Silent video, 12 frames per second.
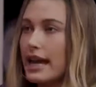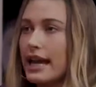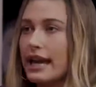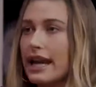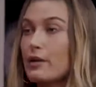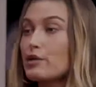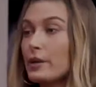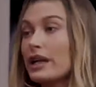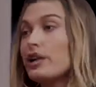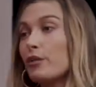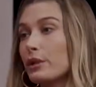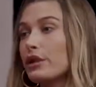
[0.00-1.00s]
And I was
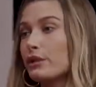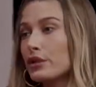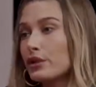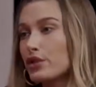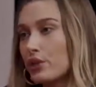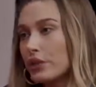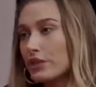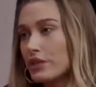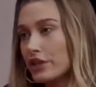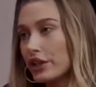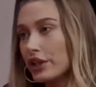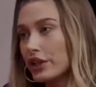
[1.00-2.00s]
wearing a really, really short
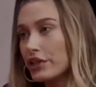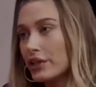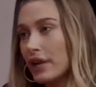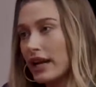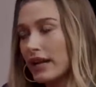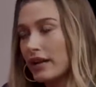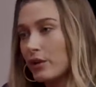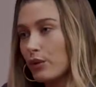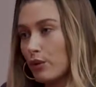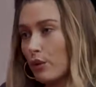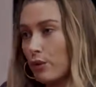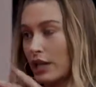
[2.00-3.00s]
skirt, so
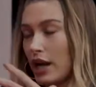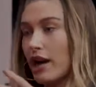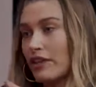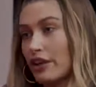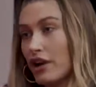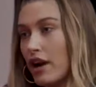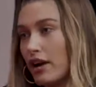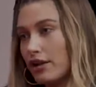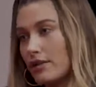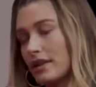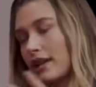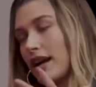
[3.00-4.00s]
when we got in the car, I
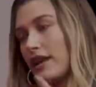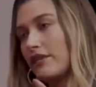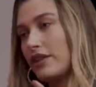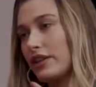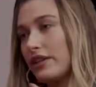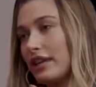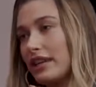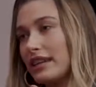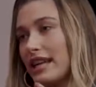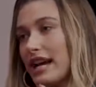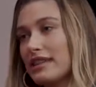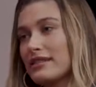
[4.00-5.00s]
was like, I feel like
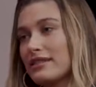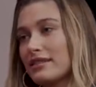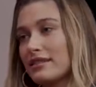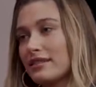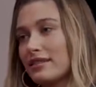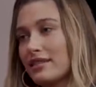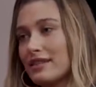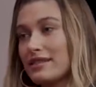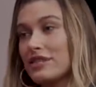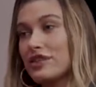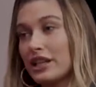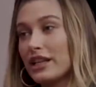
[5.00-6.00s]
that is a
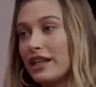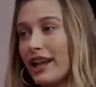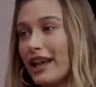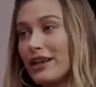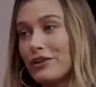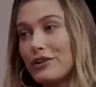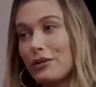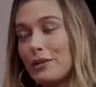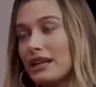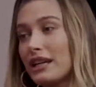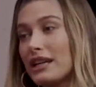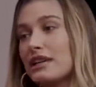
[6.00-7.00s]
tricky angle
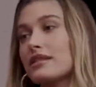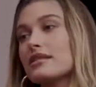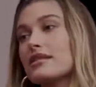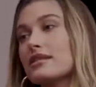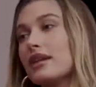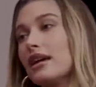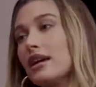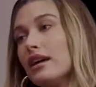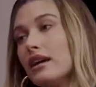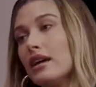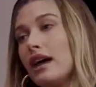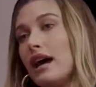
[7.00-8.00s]
because
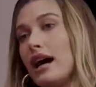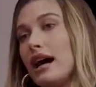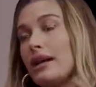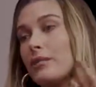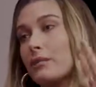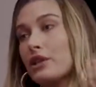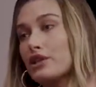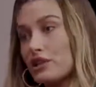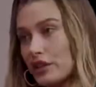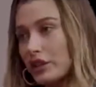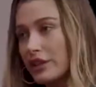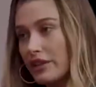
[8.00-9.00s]
I'm
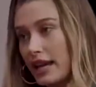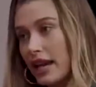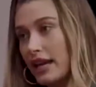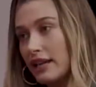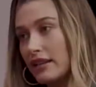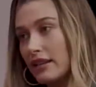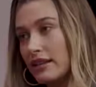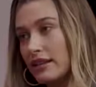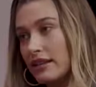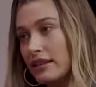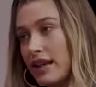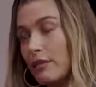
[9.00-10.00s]
concerned that
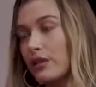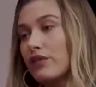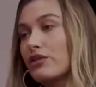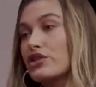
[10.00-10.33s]
they would have